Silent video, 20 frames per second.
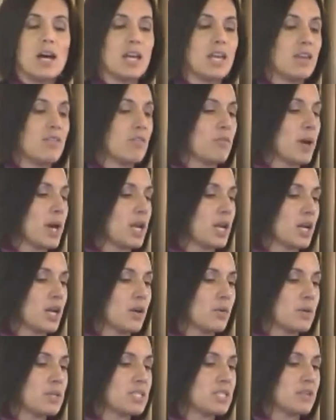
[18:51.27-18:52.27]
Even better,
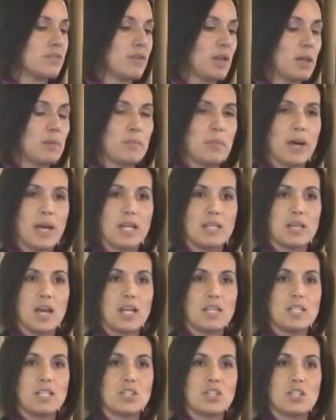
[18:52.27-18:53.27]
it was developed by
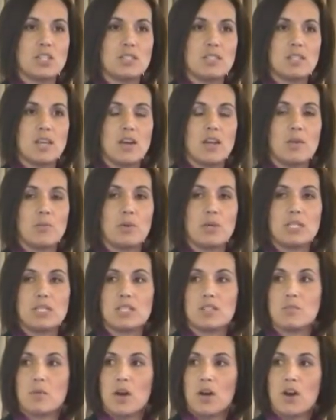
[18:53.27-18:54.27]
dietitians down in
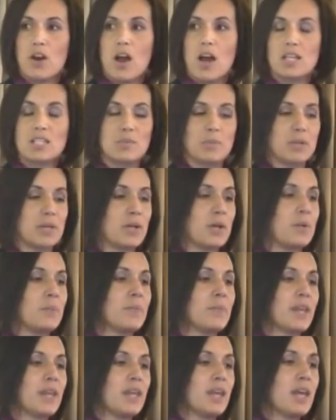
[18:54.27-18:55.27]
Princess Margaret Hospital,
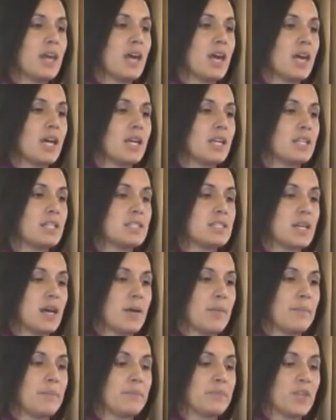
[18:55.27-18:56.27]
and
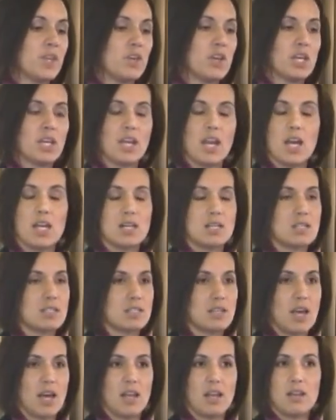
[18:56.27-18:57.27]
you can get
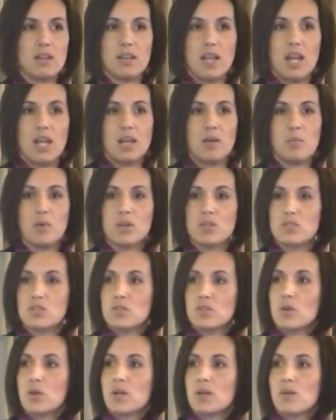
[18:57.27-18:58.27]
it at any
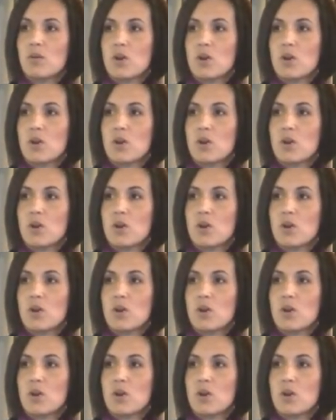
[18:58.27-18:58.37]
bookstore.